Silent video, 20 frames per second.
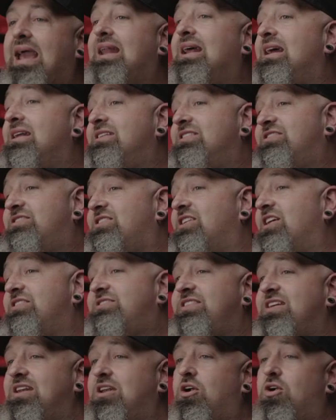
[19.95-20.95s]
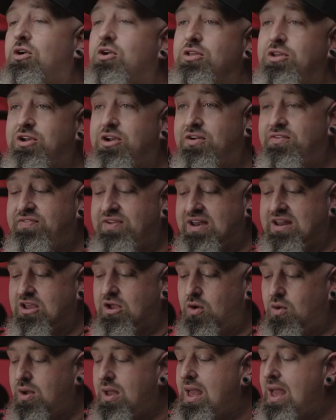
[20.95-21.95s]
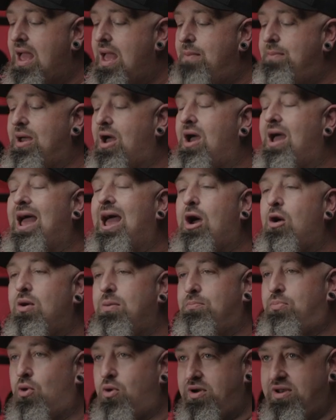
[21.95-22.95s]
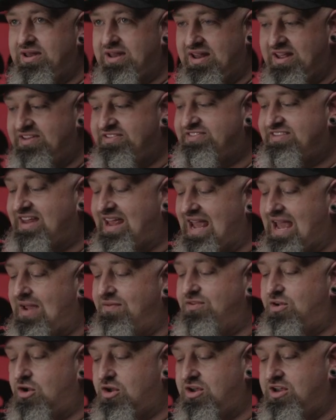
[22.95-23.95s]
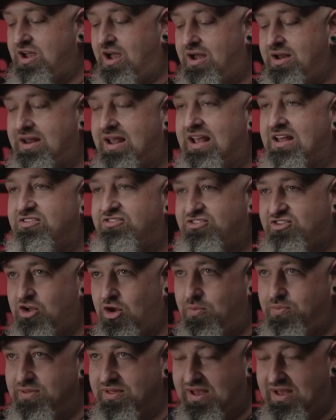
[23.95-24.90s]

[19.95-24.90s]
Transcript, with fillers: And I discussed it in an earlier video about how important it is to have your gun and scope